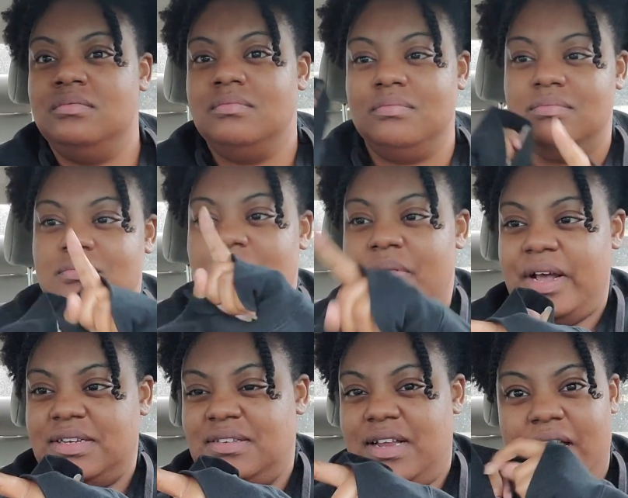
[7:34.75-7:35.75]

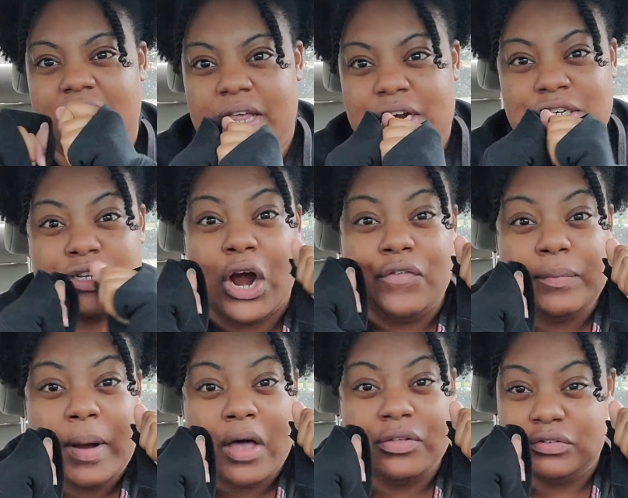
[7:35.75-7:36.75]
That's staying there. Sorry if it
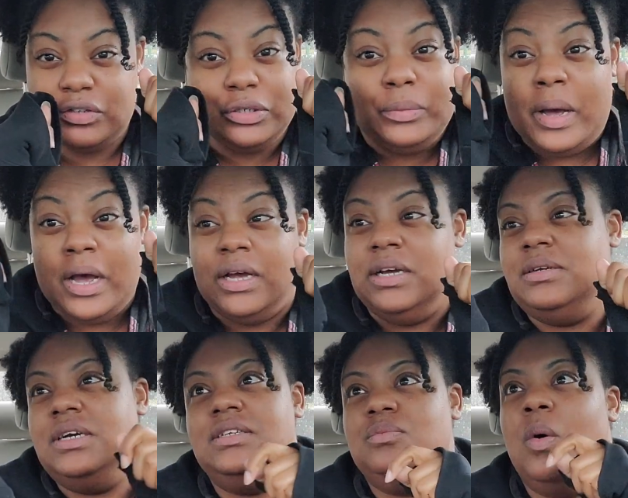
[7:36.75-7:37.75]
bothers you, but
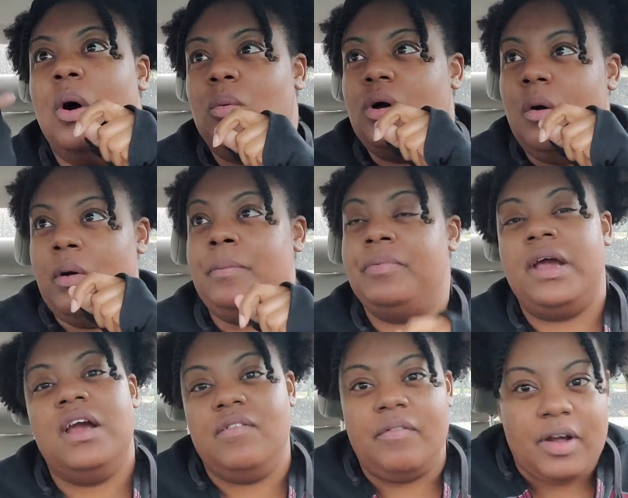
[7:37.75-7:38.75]
it won't go up
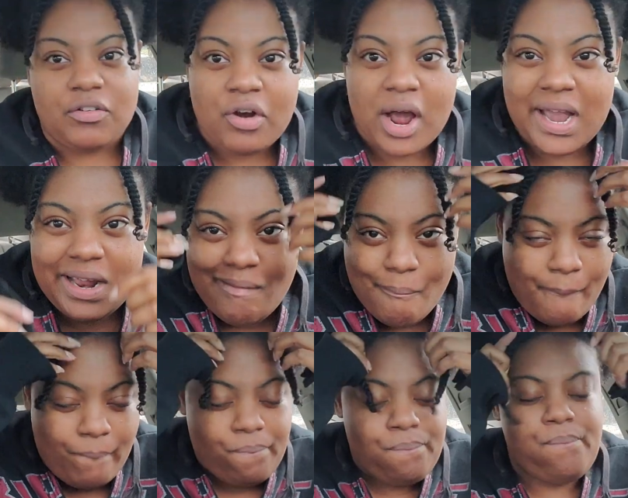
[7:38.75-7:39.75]
there if I tried.
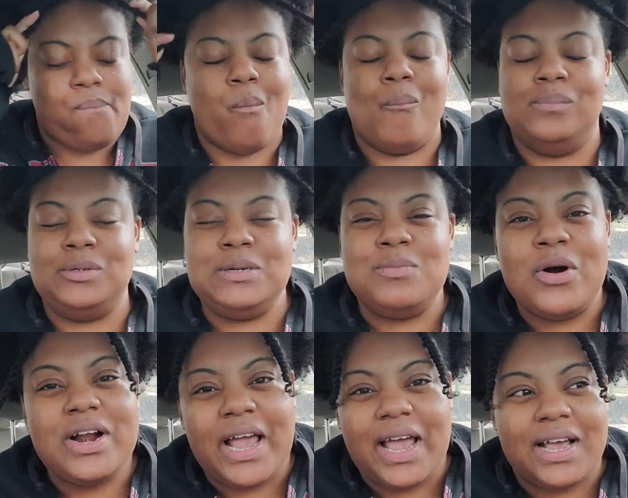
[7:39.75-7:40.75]
Good
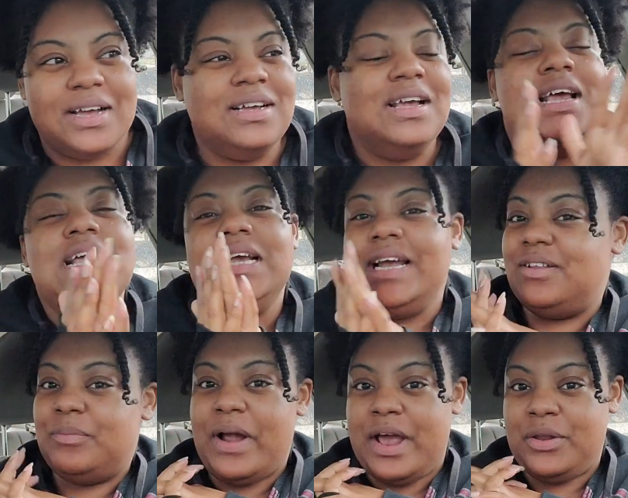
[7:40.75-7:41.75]
morning. It's a
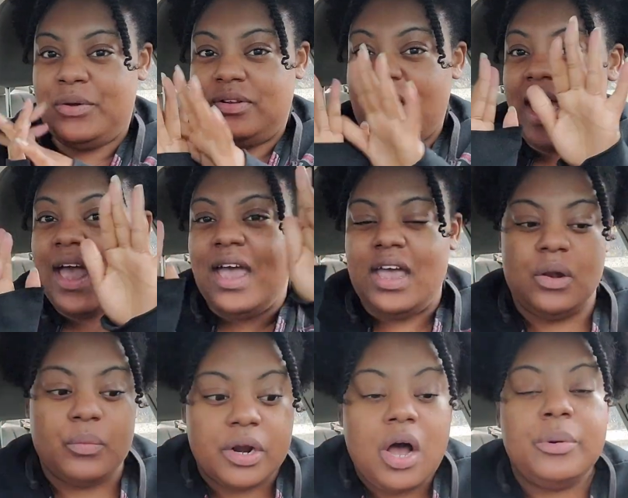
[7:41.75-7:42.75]
brand new day and
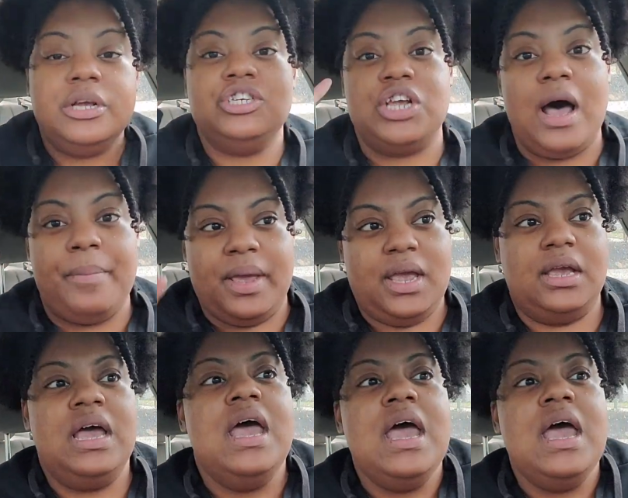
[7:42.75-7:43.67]
we're going shopping.